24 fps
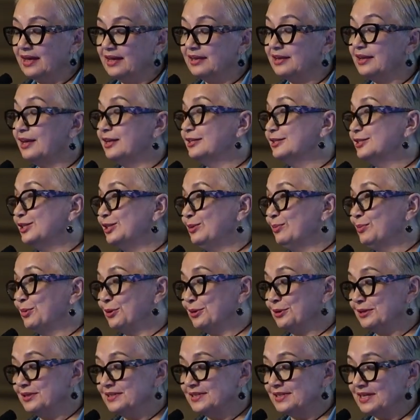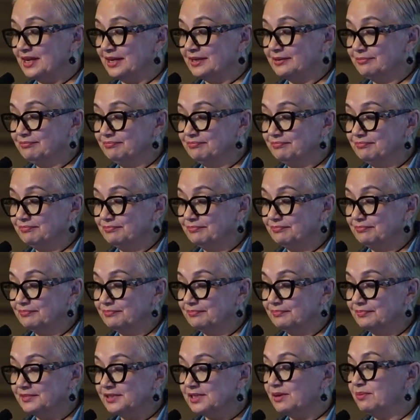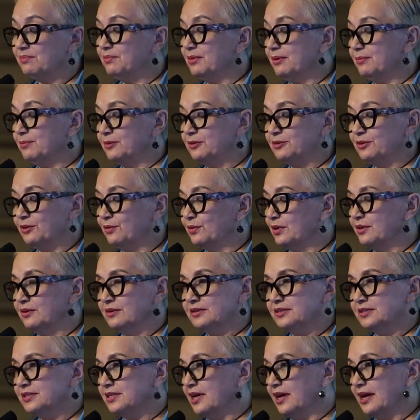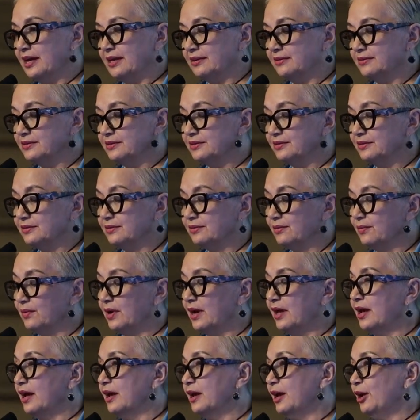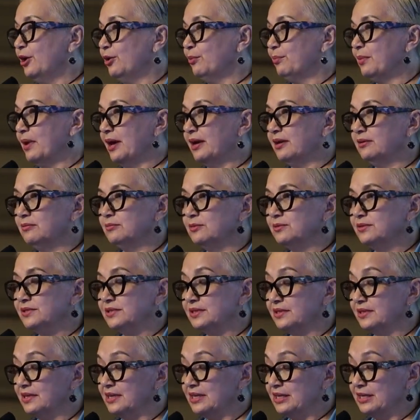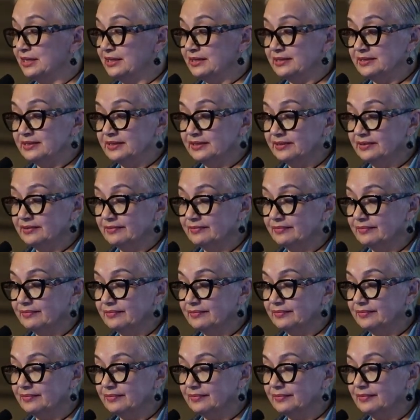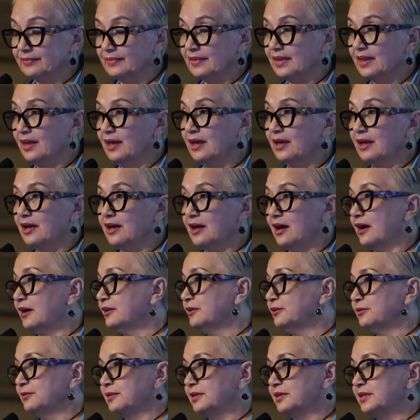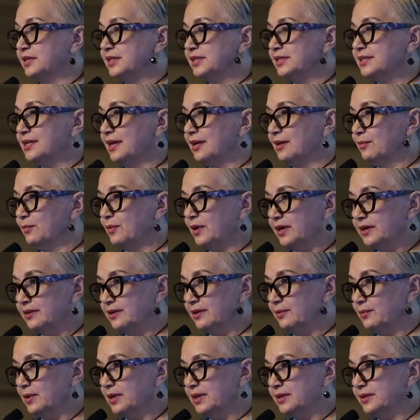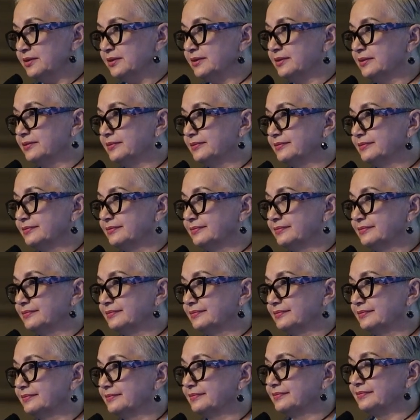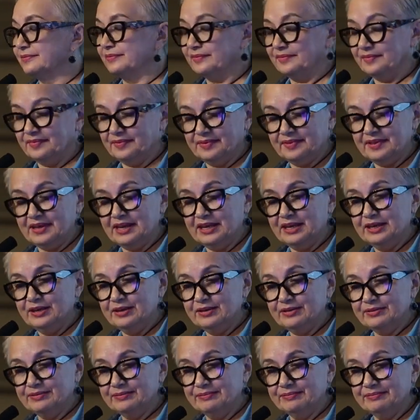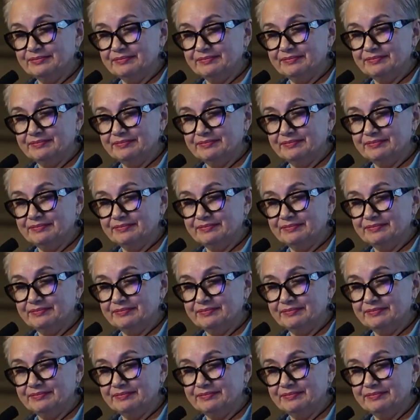Nancy Burke said, "Some people don't understand why I help animals in need. I don't understand why they wonder." Thank you.